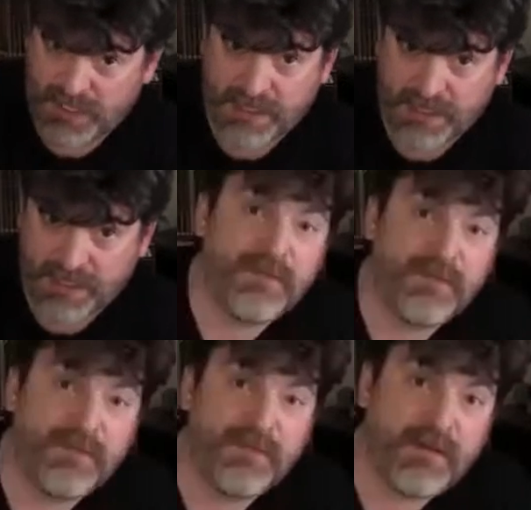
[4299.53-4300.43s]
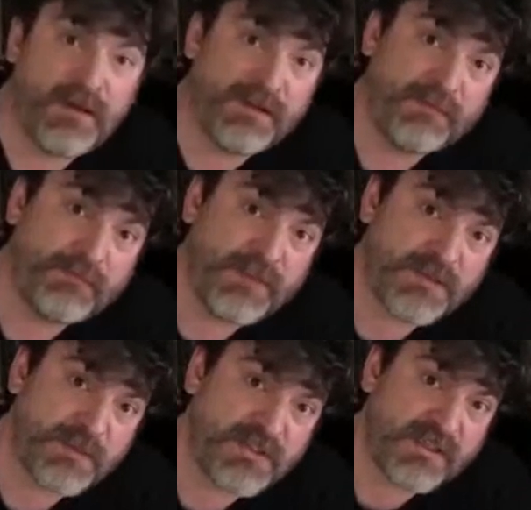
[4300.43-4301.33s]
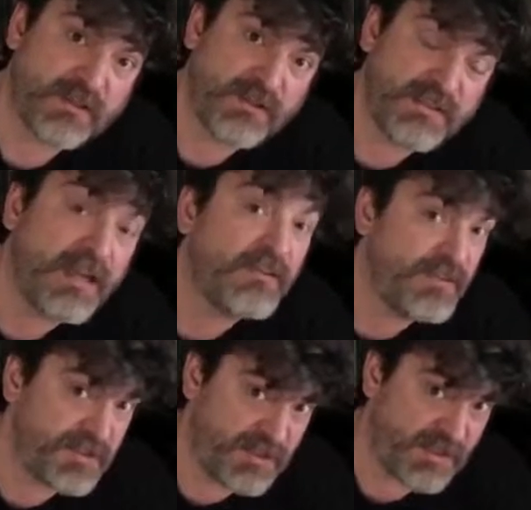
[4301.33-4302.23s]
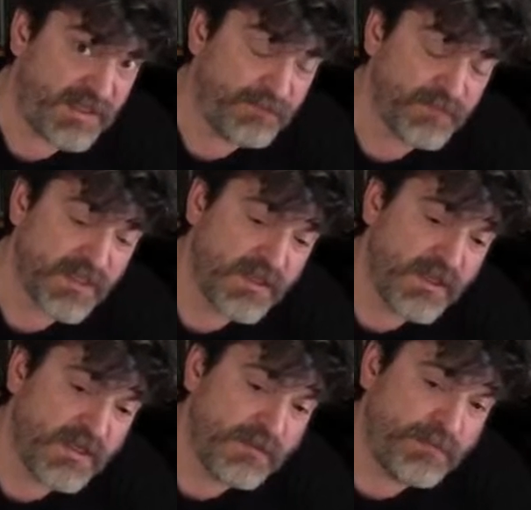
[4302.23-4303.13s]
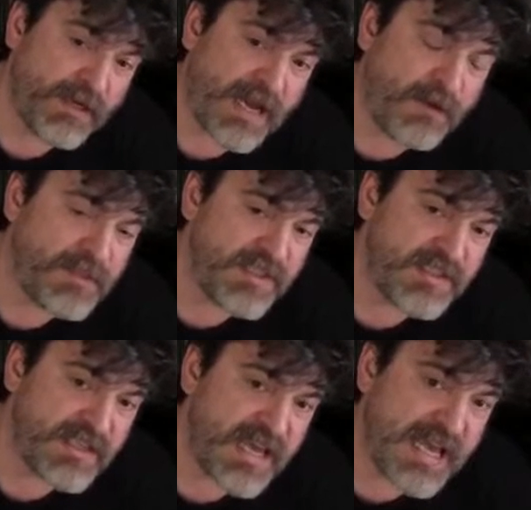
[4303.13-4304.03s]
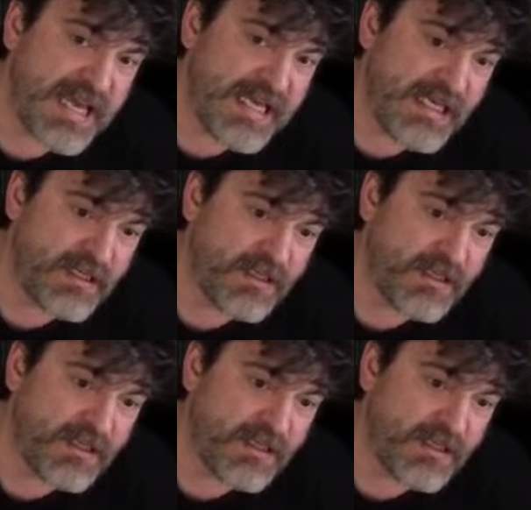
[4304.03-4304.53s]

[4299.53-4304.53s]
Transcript: that on this particular television thing. But I would say,